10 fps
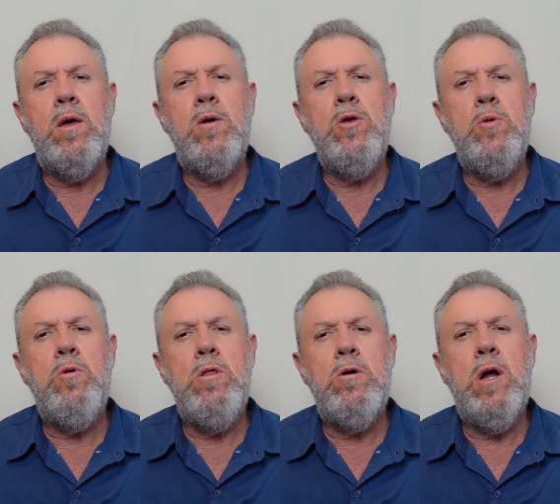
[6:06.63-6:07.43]
You will
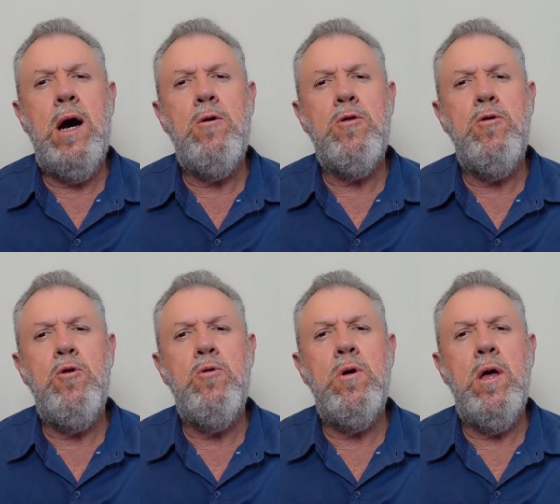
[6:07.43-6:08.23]
learn how to
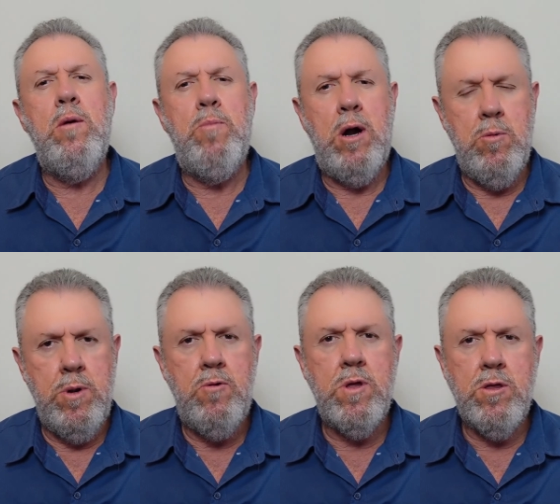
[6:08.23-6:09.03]
do
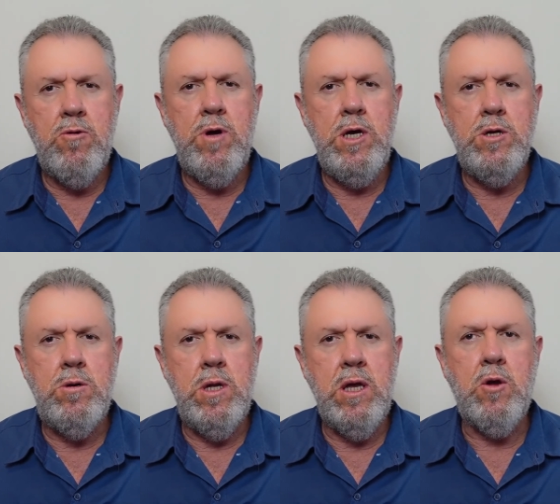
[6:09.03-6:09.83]
environment
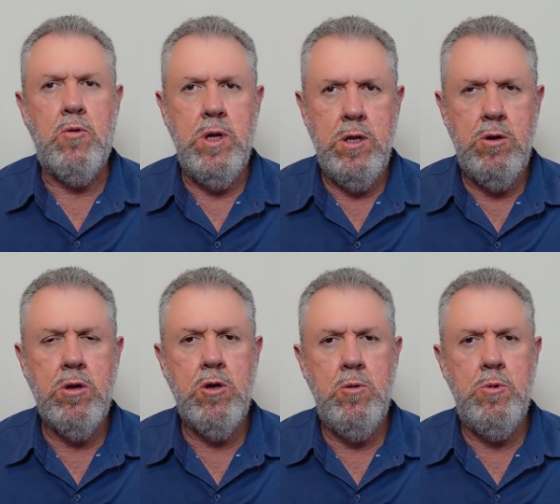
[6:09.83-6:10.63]
restoration, increase your
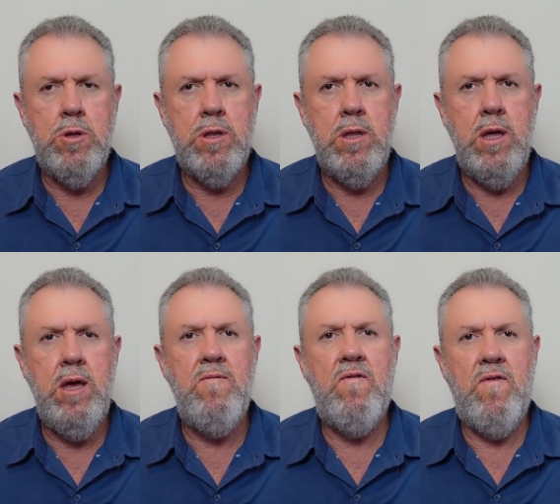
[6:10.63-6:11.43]
humus,
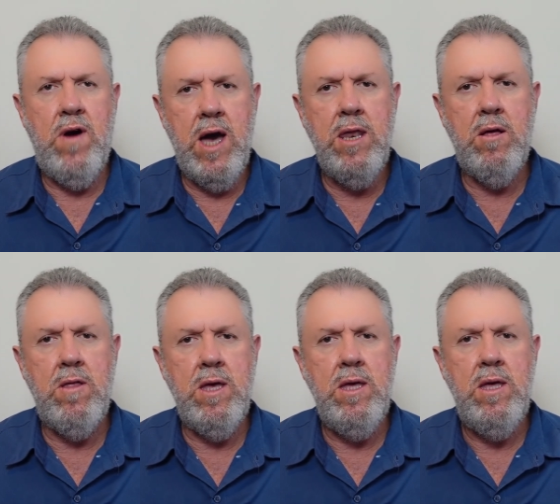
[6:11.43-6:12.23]
and
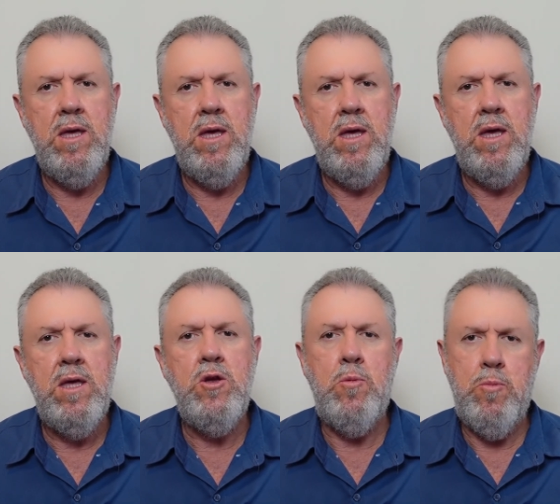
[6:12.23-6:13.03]
finally,
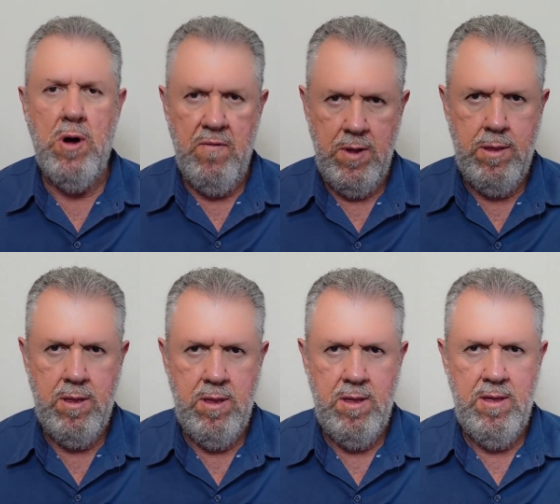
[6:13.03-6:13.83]
your profits.
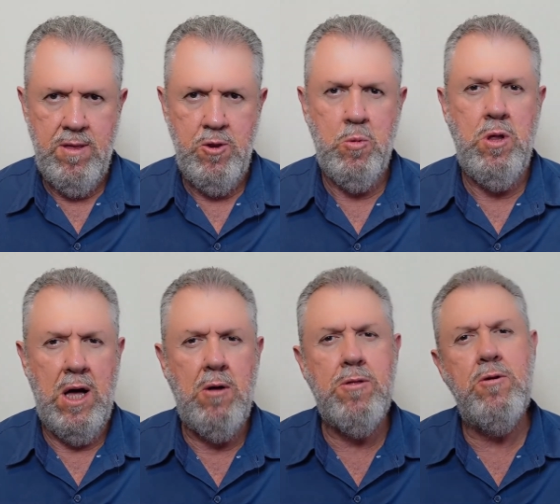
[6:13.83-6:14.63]
You will
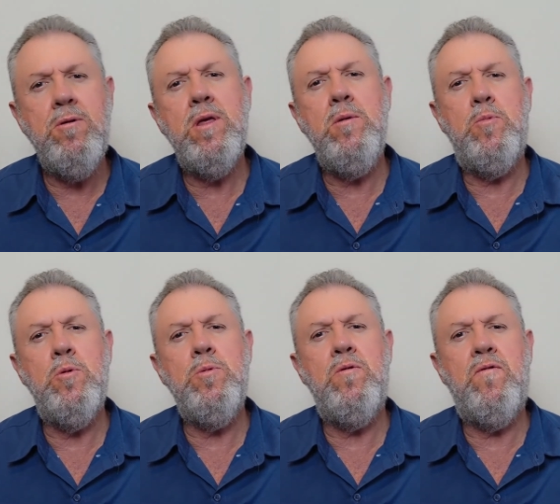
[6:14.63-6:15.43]
also
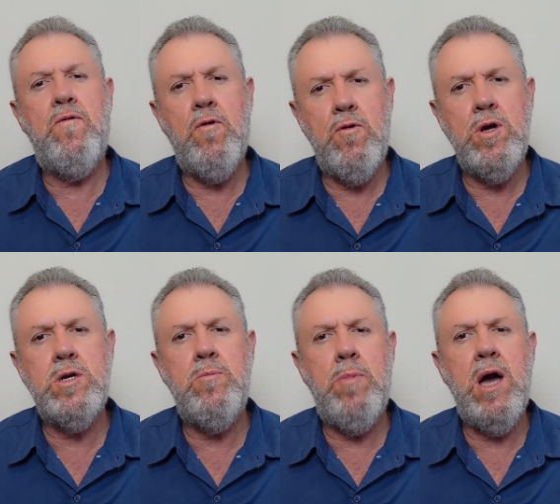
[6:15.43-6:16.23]
improve your forage
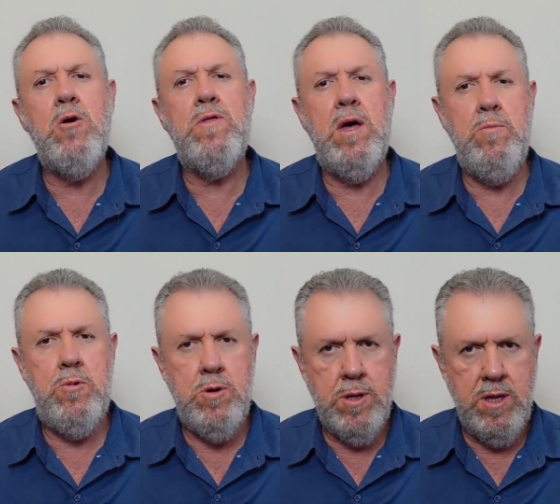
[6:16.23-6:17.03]

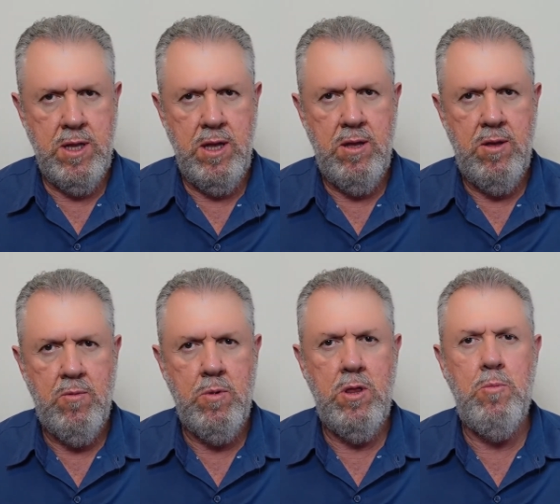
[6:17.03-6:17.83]
biodiversity
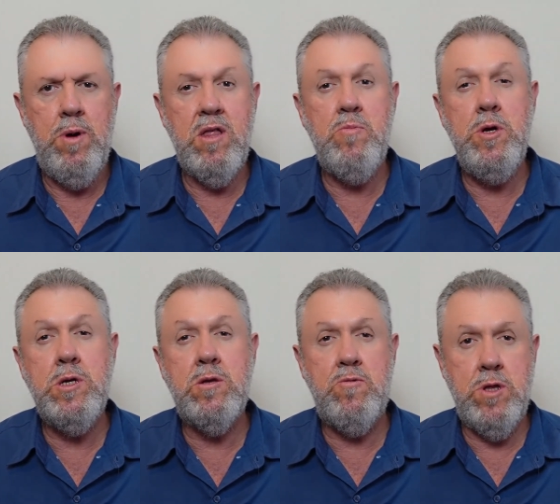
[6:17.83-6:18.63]
with the best
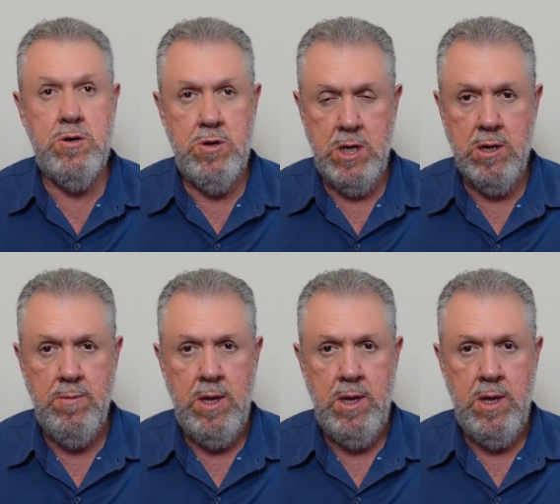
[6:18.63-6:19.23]
species returning.